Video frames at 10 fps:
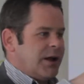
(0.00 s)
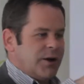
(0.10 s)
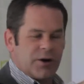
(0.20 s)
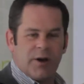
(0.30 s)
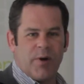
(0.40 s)

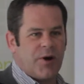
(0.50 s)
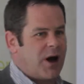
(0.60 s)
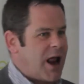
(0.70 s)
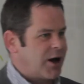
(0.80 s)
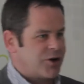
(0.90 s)
Your
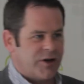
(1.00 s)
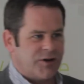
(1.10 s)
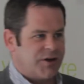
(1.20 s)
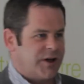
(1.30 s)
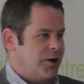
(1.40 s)
communal
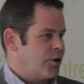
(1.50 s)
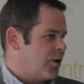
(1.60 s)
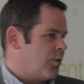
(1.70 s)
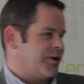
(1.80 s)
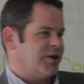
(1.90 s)
electricity, look
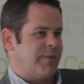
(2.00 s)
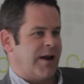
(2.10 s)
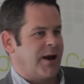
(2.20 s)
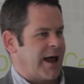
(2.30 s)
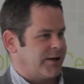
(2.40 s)
at what you
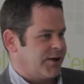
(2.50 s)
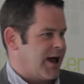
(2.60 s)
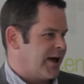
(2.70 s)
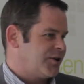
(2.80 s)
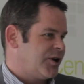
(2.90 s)
spent
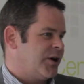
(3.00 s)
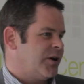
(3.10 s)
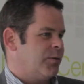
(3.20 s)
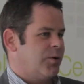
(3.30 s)
last year,